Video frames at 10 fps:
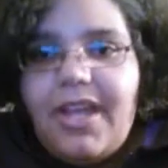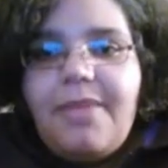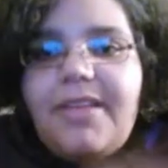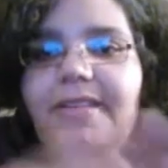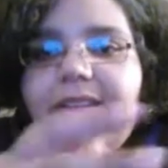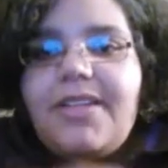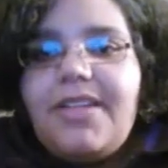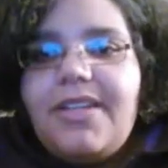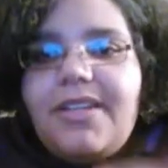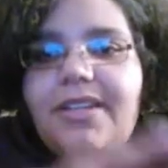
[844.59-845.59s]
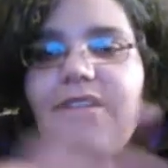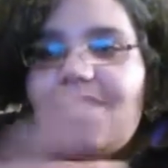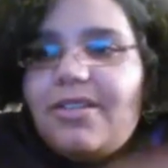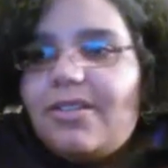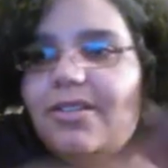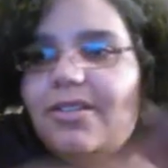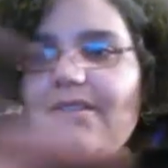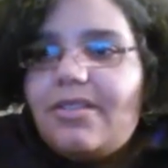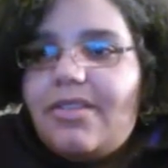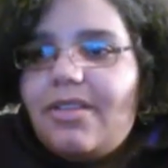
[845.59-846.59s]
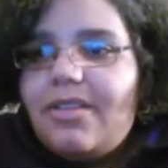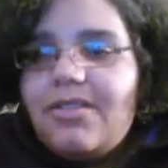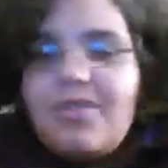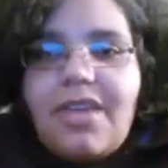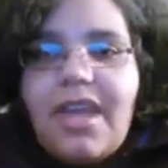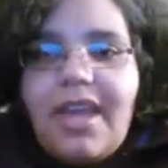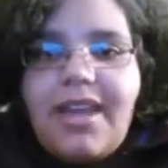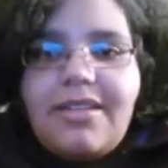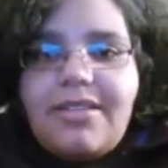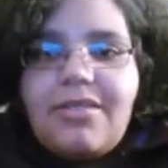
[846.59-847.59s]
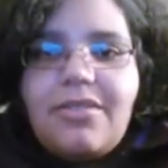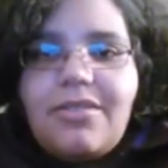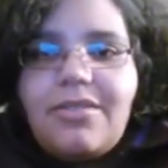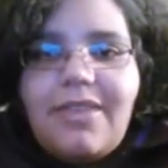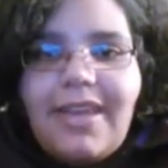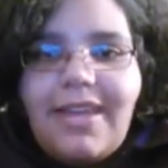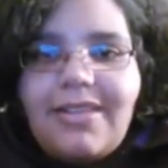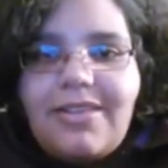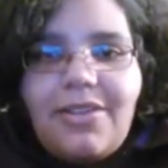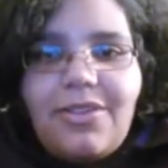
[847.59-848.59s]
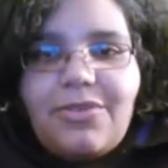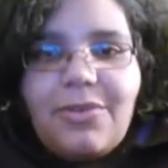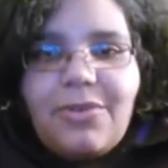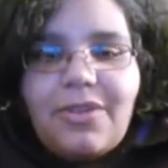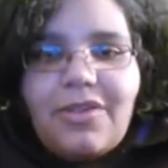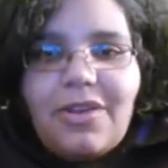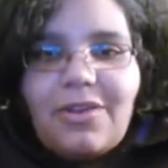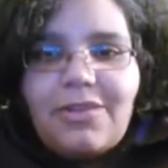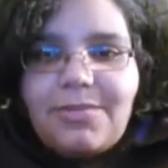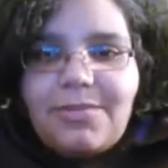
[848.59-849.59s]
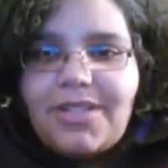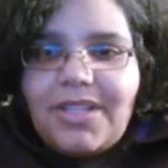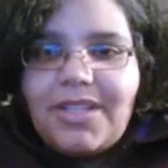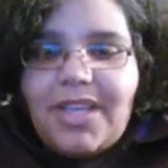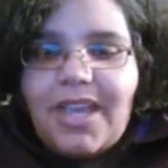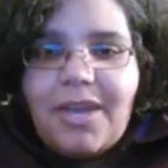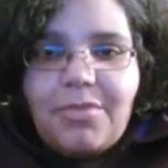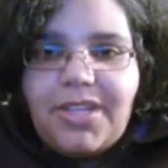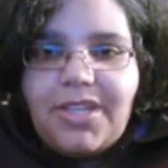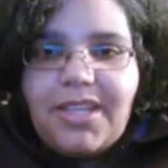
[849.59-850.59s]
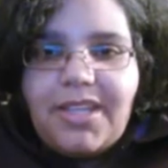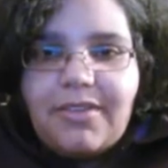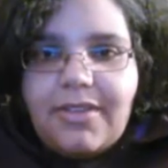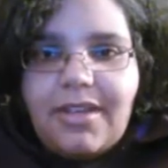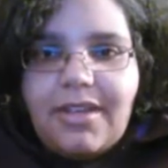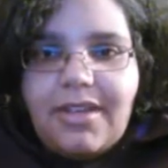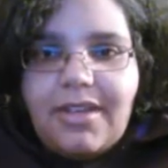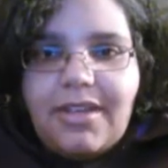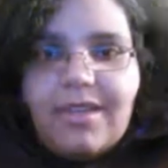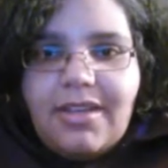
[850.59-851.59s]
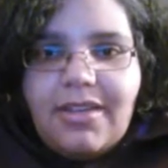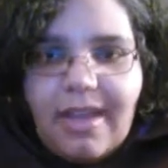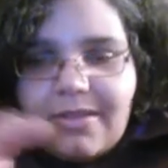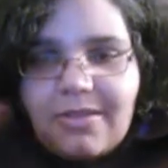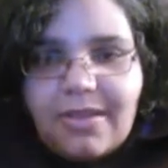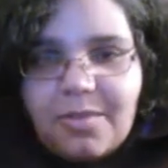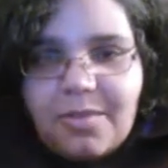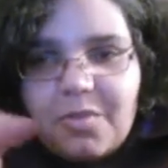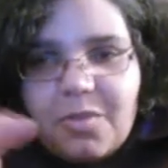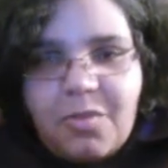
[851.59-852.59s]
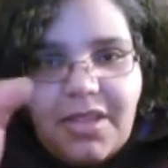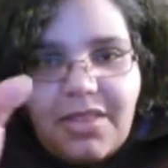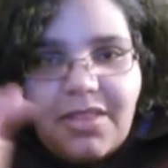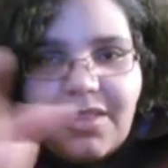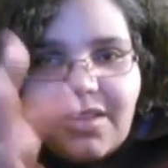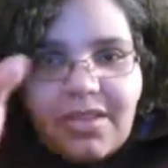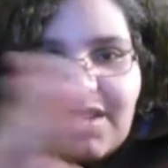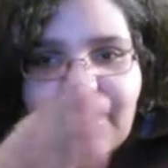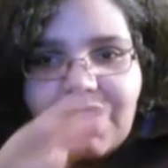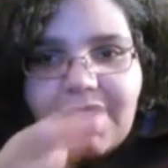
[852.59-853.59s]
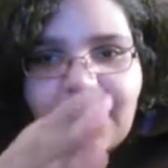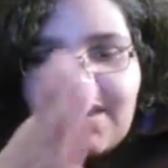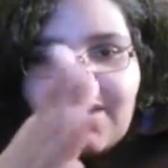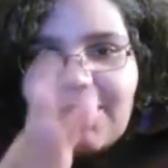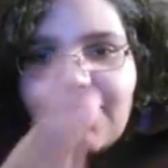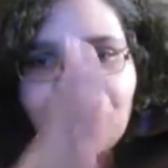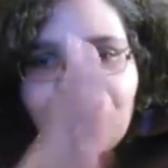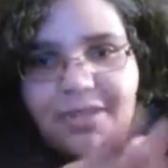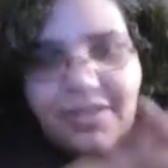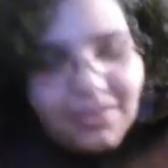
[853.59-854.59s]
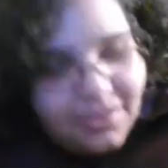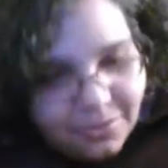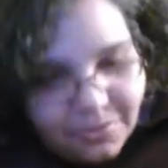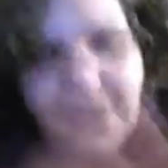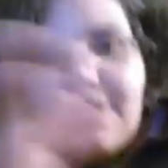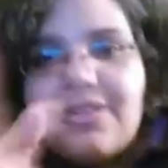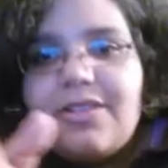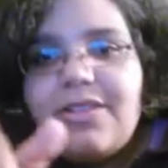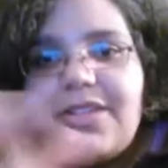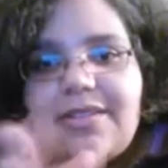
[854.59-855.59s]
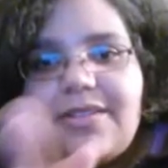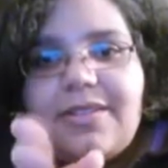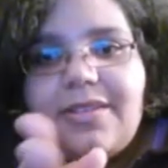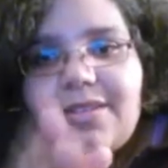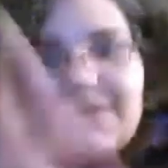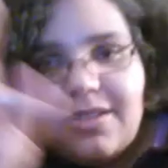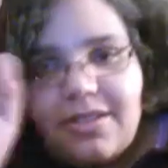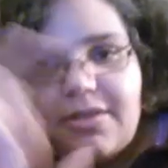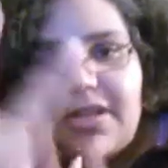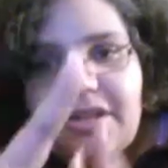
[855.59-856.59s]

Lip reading: Basically, you can't tell the storyteller something that they can't believe. You have to keep them in the realness, in